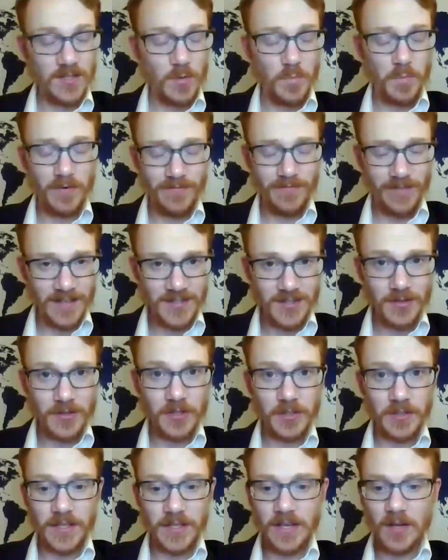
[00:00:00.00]
So Professor
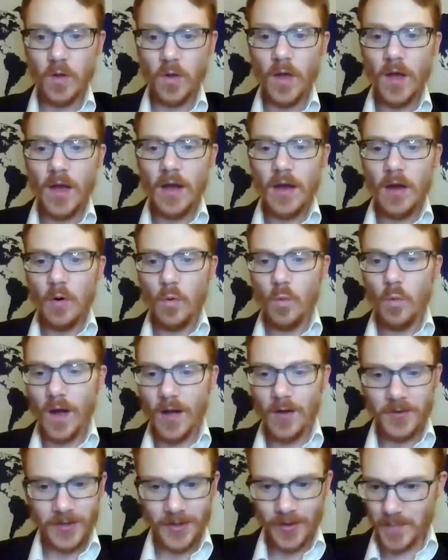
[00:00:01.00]
Khalil,
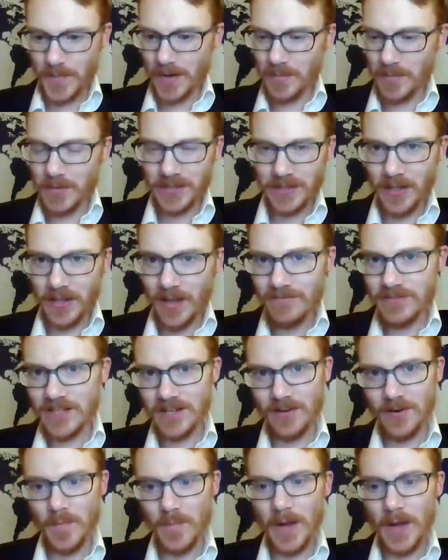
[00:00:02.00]
welcome, and we'd love to
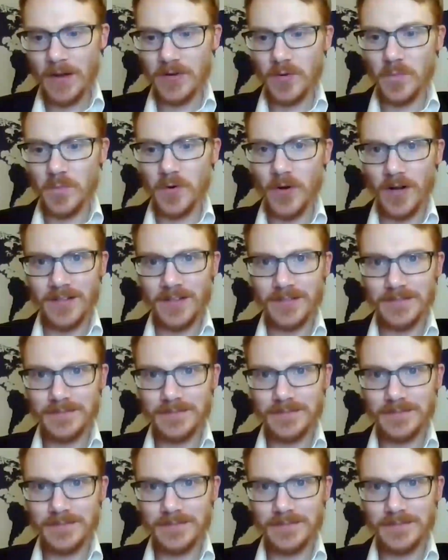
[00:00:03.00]
hear about your book.